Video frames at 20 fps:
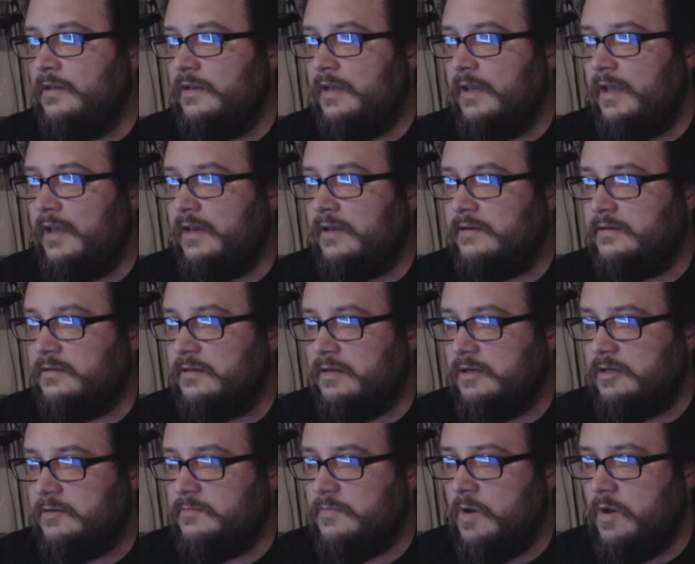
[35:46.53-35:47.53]
and
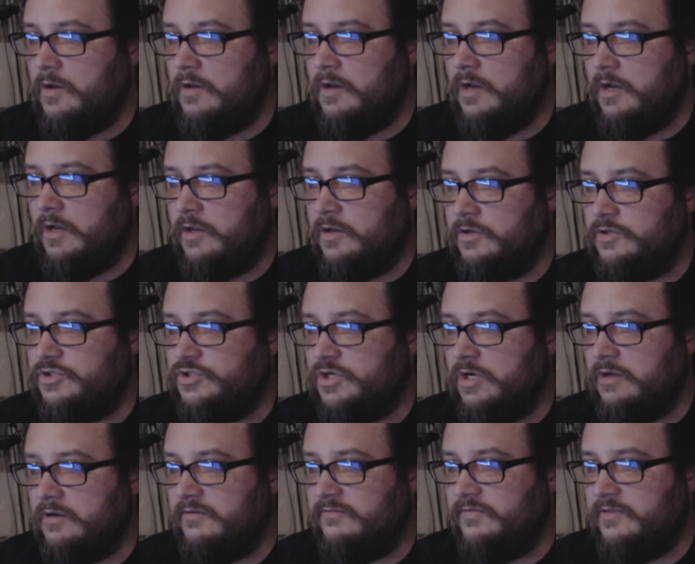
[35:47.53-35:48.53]
a good
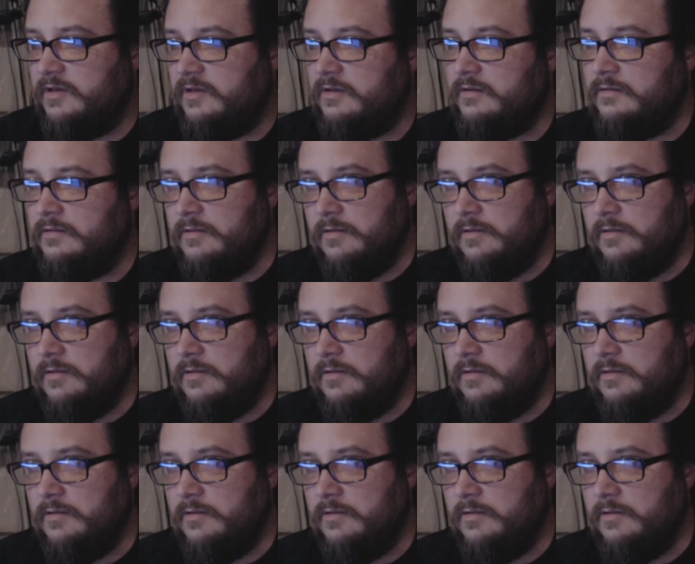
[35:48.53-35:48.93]
chunk of the